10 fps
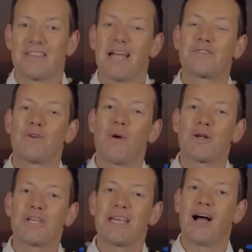Thanks for
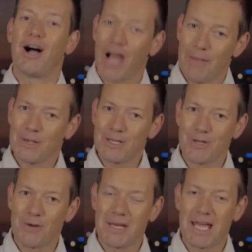watching. I hope you can
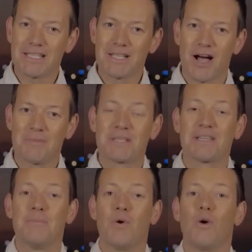join me next time to
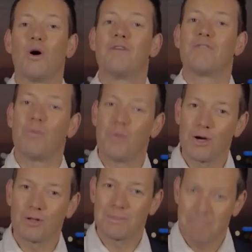see more of the
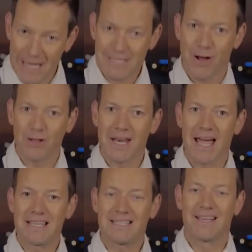world's best
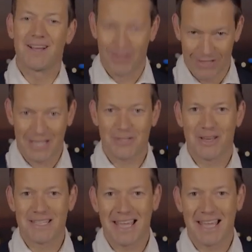holidays on Luxury